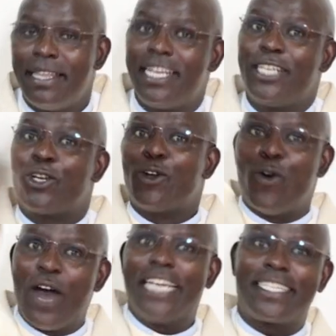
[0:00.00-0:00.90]
The reason
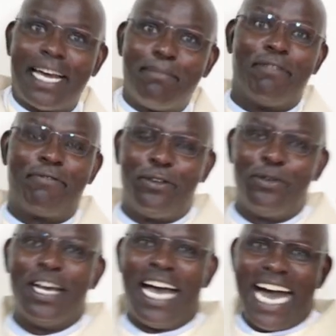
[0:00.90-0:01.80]
why some of
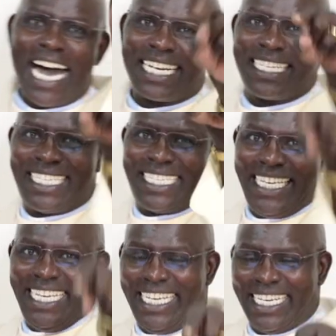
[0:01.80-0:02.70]
you are
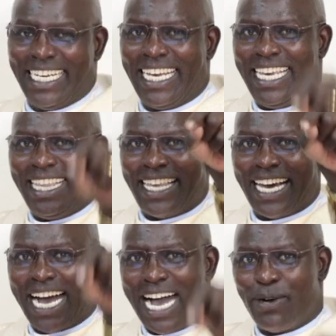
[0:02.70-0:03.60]
still in the
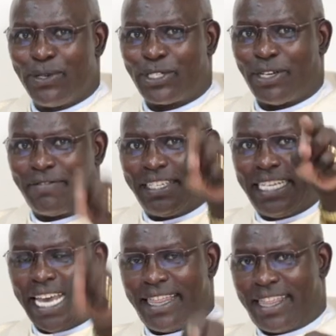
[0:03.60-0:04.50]
house of
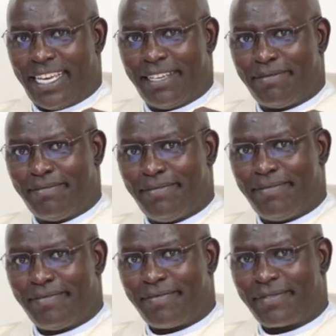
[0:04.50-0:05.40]
death,
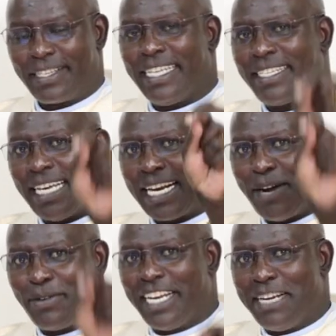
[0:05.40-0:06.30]

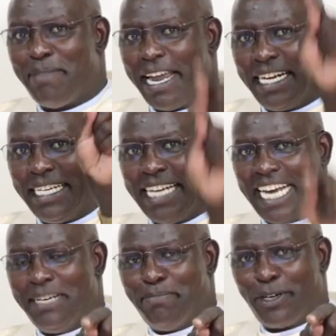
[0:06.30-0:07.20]
surrounded by
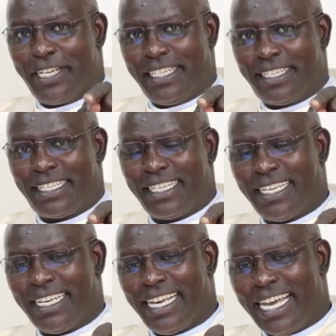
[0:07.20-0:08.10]
dead bodies,
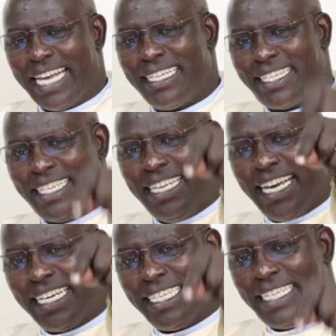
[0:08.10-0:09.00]
and
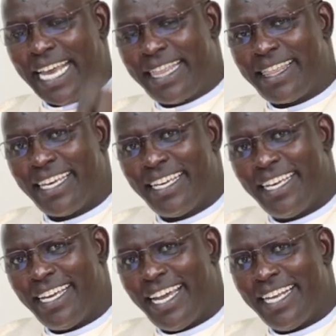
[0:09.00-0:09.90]
seeing death,
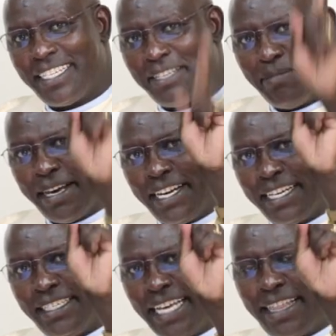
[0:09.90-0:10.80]
and
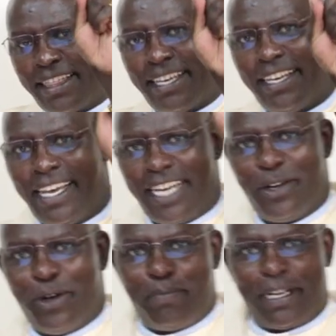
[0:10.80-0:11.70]
smelling death, and
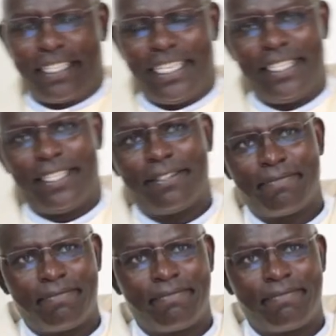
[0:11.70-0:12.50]
hopelessness.